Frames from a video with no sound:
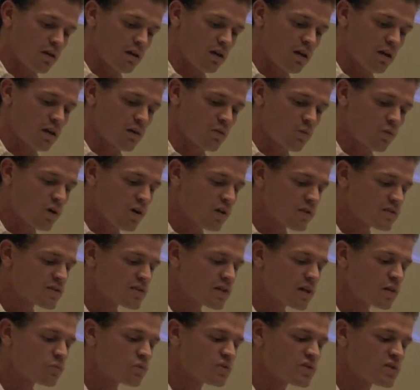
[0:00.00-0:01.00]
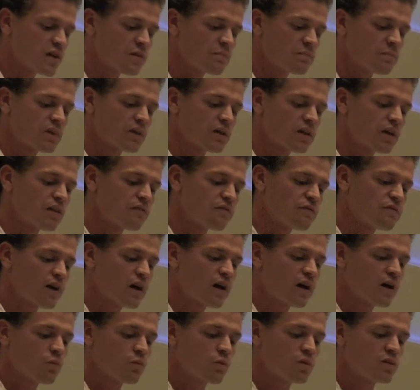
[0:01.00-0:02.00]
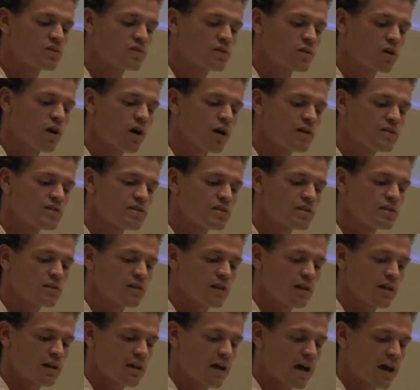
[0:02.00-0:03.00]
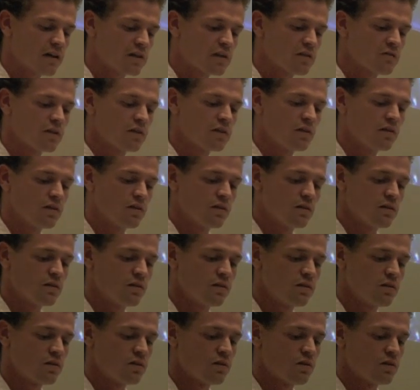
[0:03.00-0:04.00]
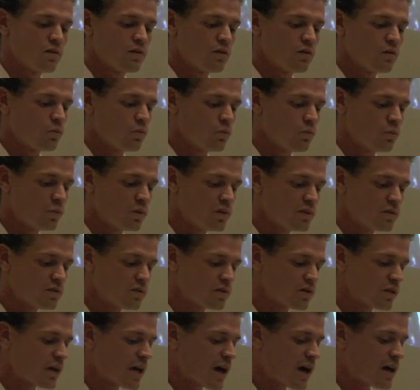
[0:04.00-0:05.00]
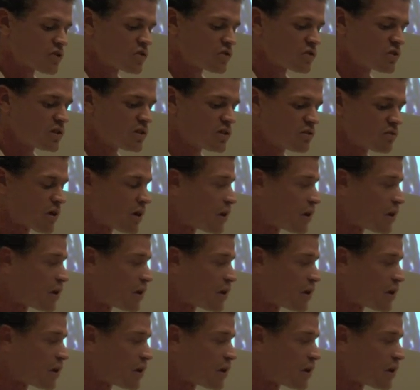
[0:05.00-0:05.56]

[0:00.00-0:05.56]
and while the sun was up, the gunfire was constant and accurate. We took casualties